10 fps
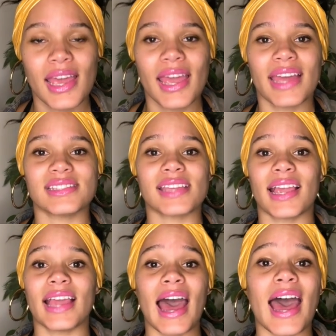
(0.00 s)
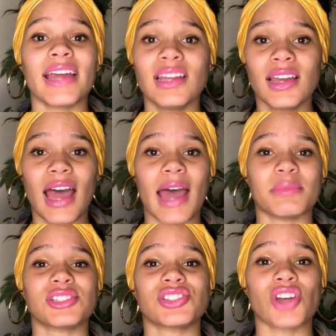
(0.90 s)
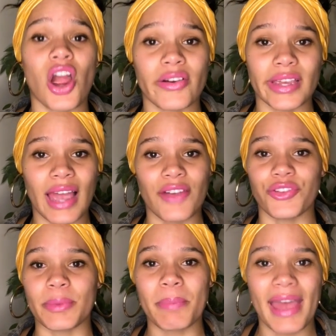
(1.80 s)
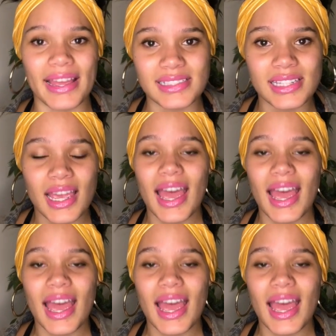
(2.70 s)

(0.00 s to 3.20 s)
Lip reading: and say, God, I'm sorry. I repent.